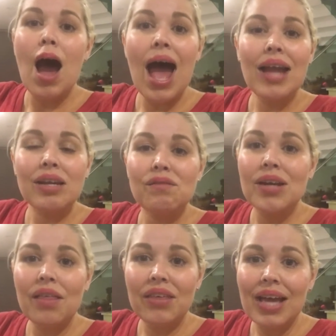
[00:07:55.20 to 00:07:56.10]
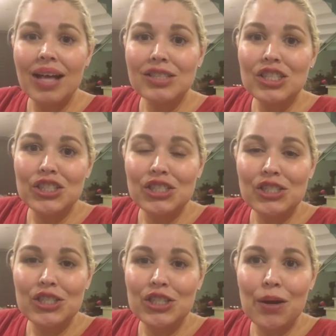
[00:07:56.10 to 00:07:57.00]
and if nothing else, just
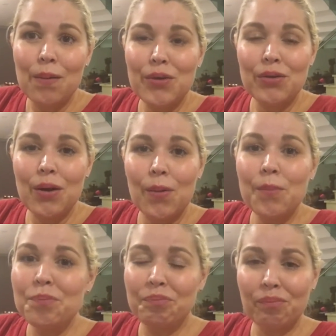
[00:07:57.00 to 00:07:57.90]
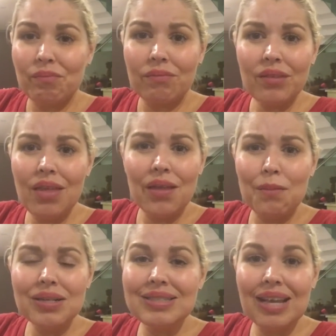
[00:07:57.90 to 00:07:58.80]
to show, you know, that
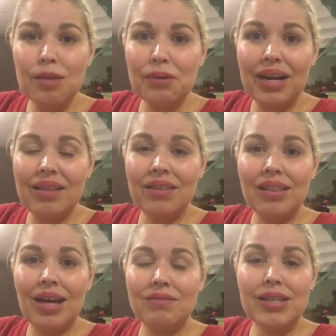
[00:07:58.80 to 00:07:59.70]
we're celebrating the lives